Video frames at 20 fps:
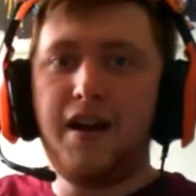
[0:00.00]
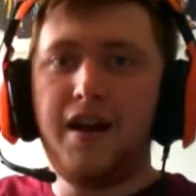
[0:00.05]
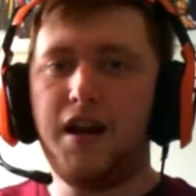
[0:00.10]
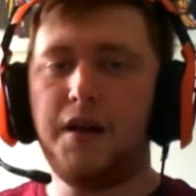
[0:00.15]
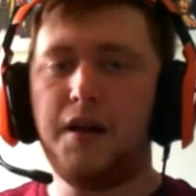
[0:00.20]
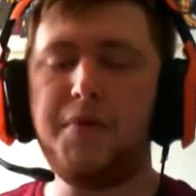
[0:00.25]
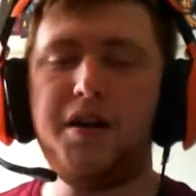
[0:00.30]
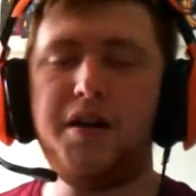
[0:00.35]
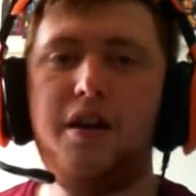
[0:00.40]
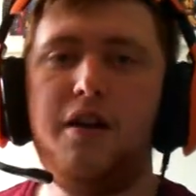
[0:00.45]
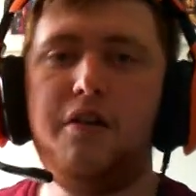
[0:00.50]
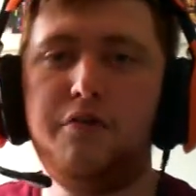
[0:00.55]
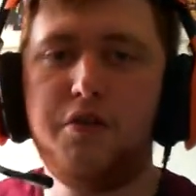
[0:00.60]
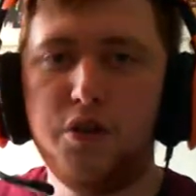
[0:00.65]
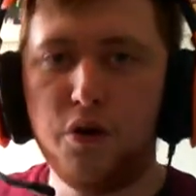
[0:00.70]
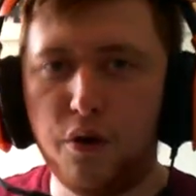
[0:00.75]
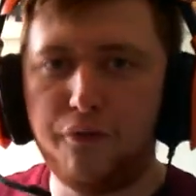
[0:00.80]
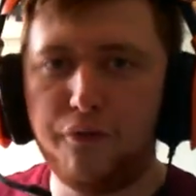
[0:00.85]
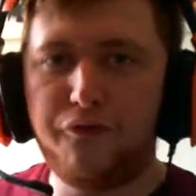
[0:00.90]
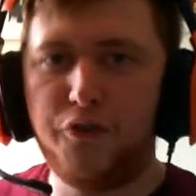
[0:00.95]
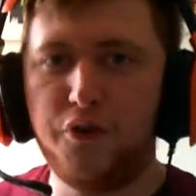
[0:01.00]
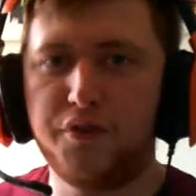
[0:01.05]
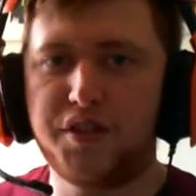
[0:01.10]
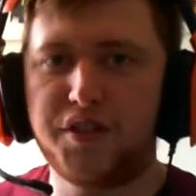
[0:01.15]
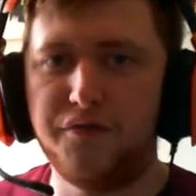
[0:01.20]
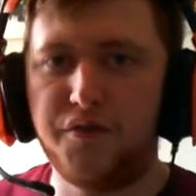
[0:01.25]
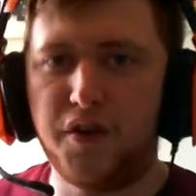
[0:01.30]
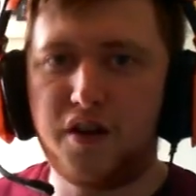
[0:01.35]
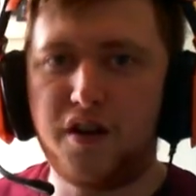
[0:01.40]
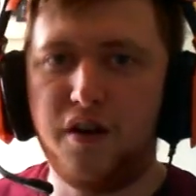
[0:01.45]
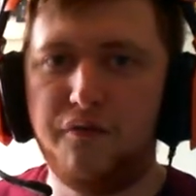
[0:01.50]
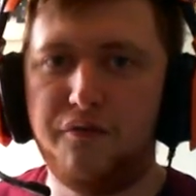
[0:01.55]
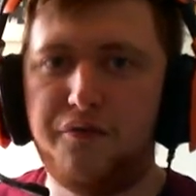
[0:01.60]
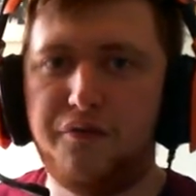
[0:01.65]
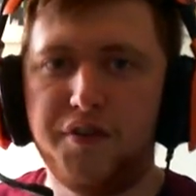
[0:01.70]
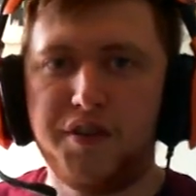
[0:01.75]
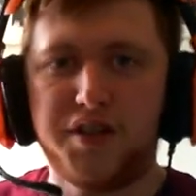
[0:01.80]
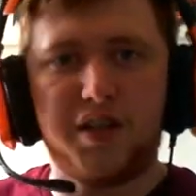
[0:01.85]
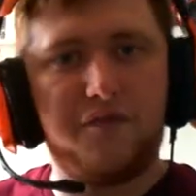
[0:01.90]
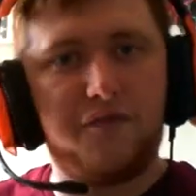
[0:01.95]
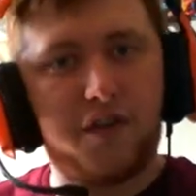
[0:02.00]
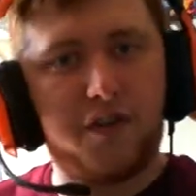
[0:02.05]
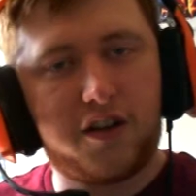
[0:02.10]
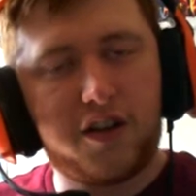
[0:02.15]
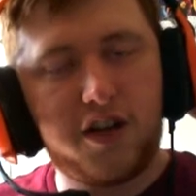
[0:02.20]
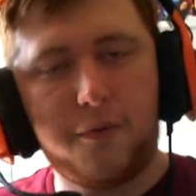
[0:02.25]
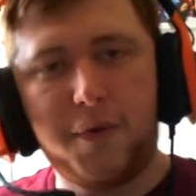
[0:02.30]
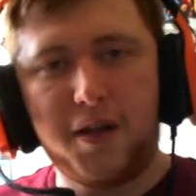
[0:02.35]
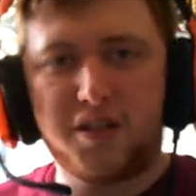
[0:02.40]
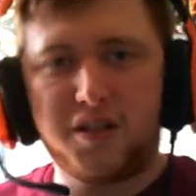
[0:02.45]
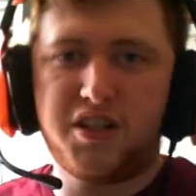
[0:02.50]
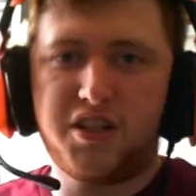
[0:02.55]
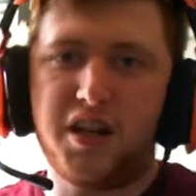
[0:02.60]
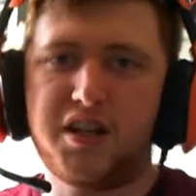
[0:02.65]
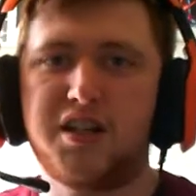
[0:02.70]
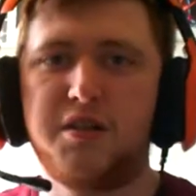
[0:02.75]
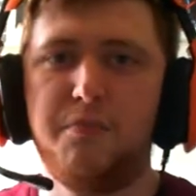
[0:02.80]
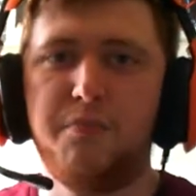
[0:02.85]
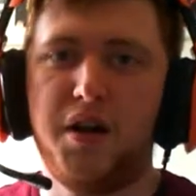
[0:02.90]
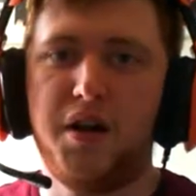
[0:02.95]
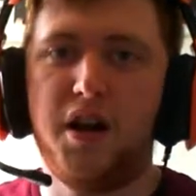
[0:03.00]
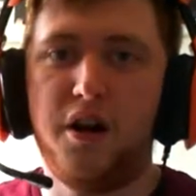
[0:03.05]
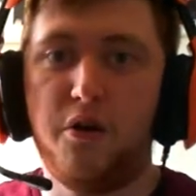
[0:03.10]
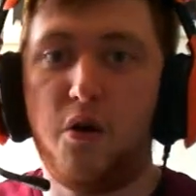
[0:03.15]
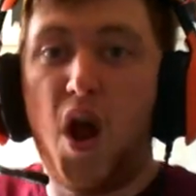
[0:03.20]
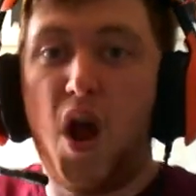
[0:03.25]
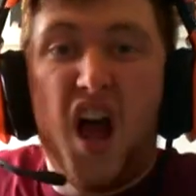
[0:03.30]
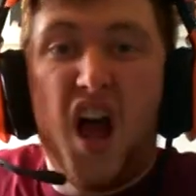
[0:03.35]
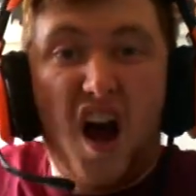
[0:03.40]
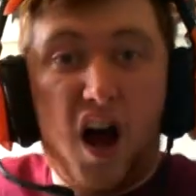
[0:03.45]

Let me know your thoughts on the conference in the comment section below.